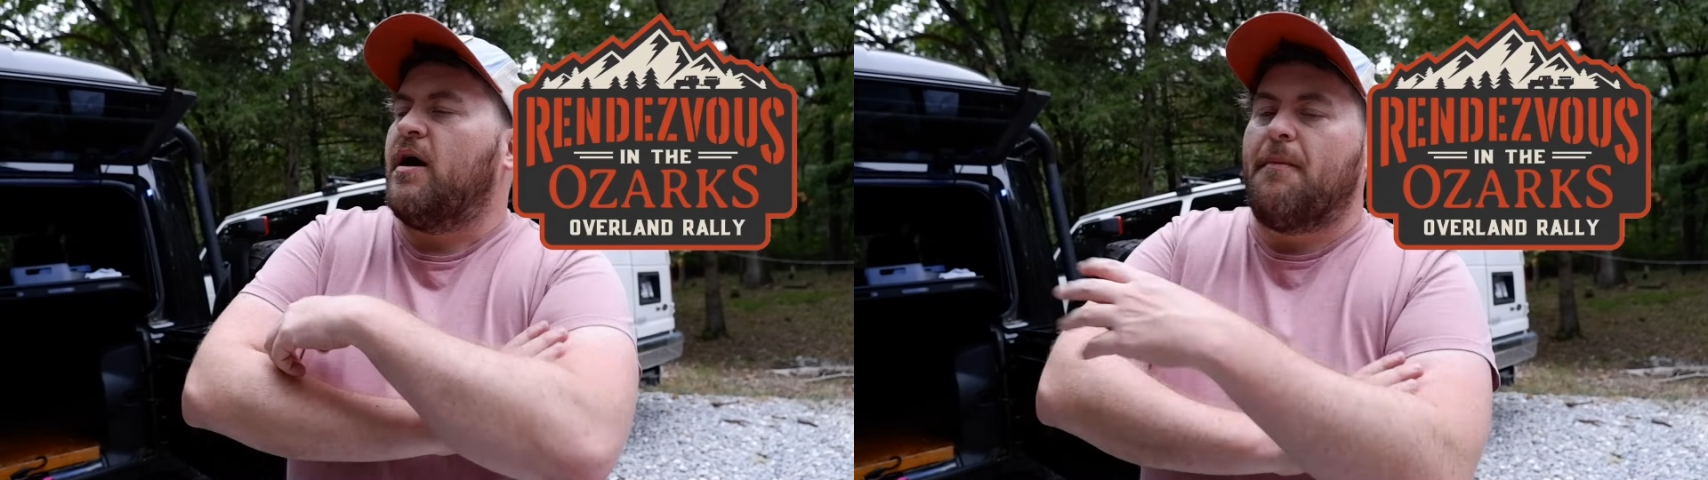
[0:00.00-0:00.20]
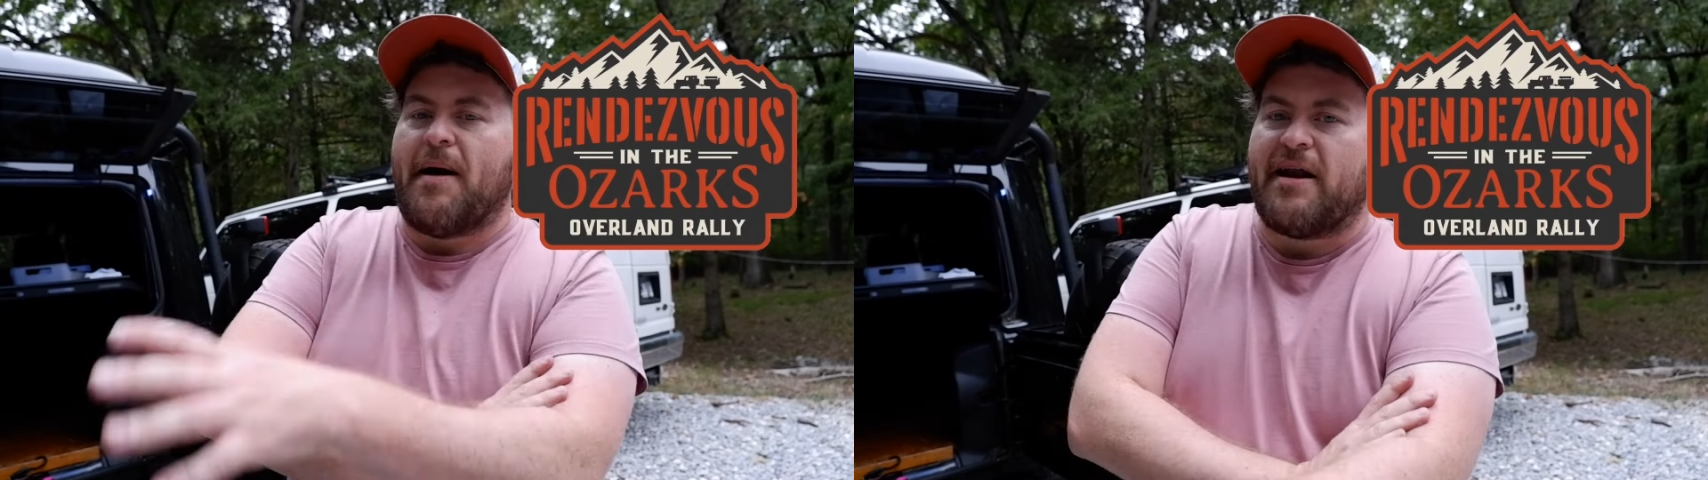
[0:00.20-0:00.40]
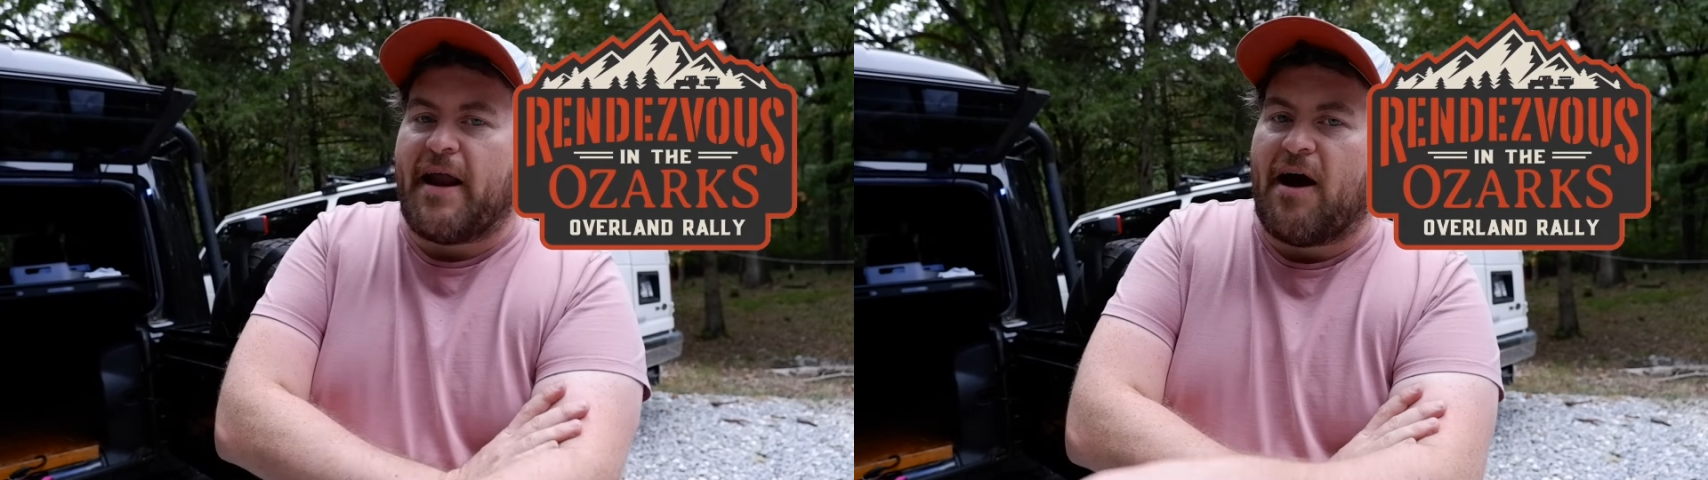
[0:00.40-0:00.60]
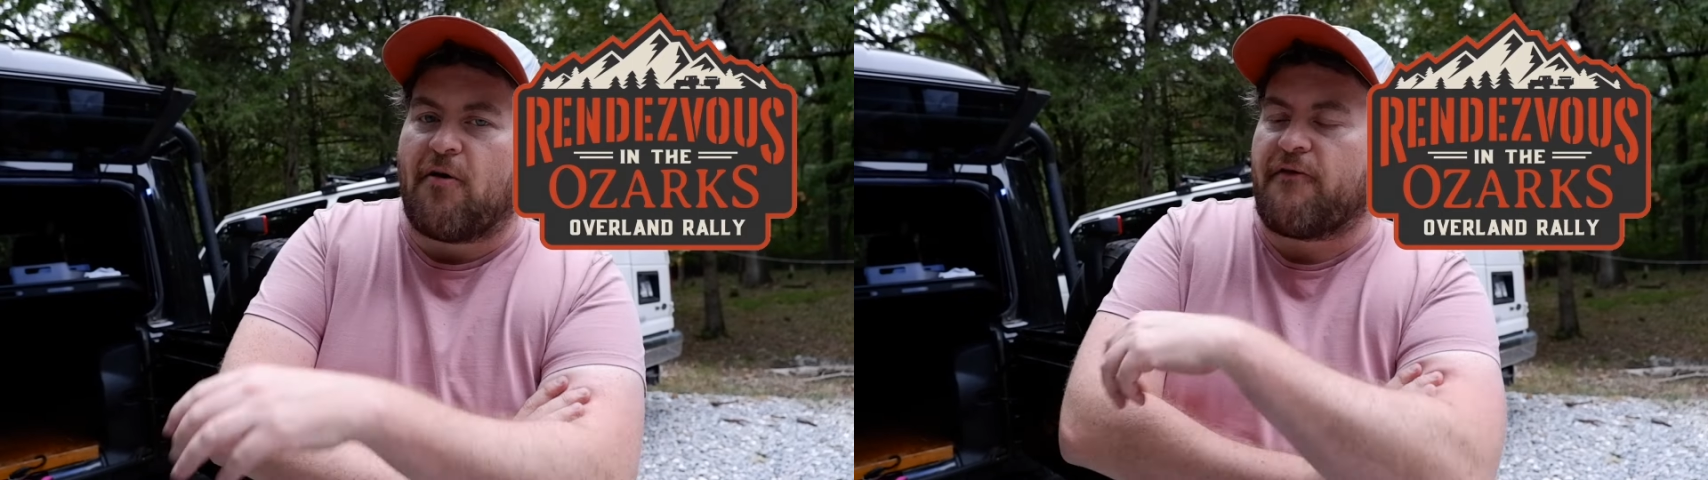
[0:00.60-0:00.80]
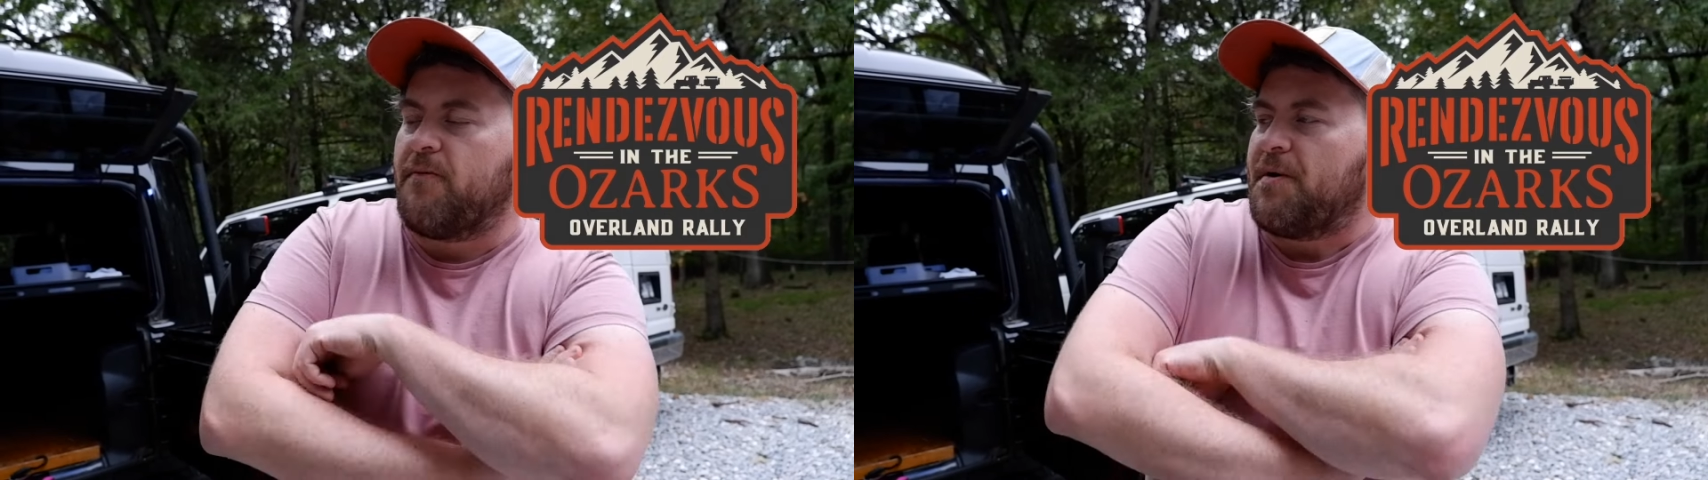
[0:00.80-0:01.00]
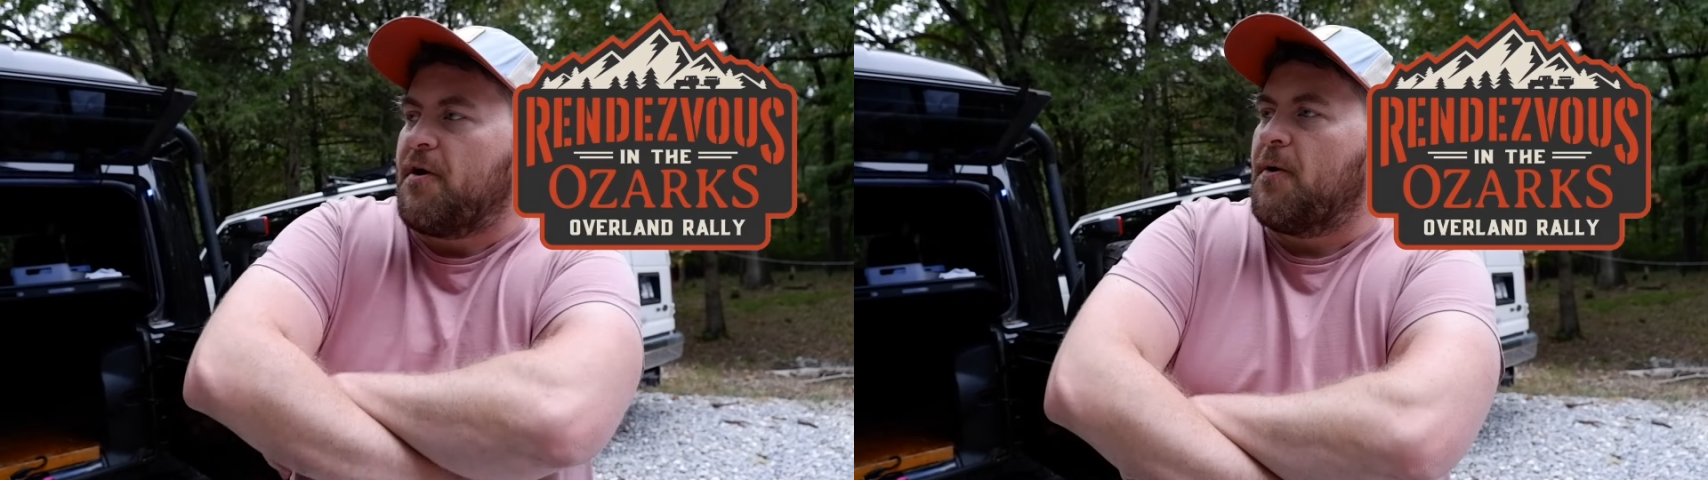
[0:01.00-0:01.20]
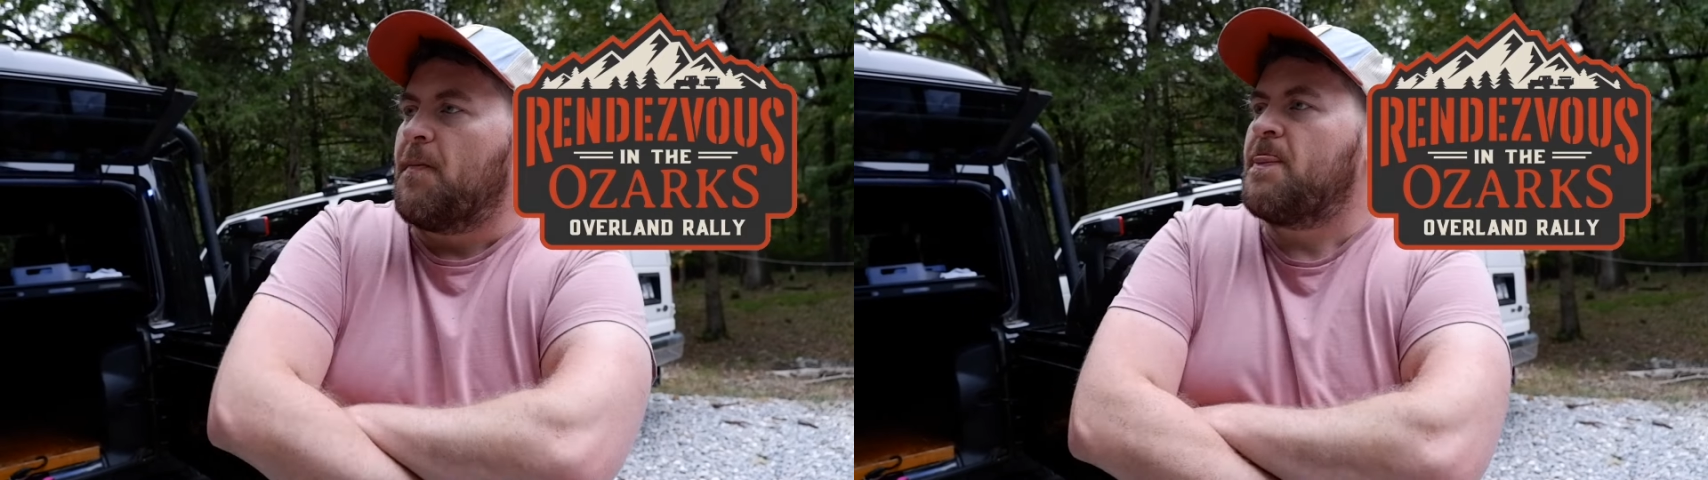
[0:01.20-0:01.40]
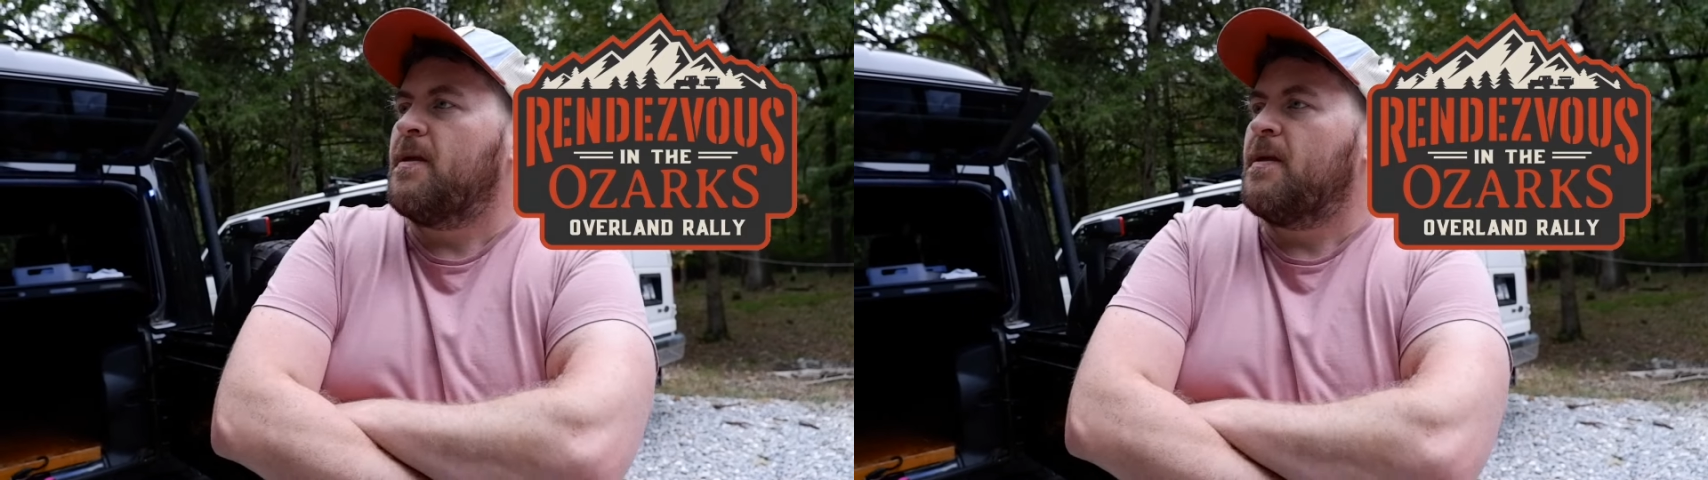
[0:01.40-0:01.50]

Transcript: about an hour from here.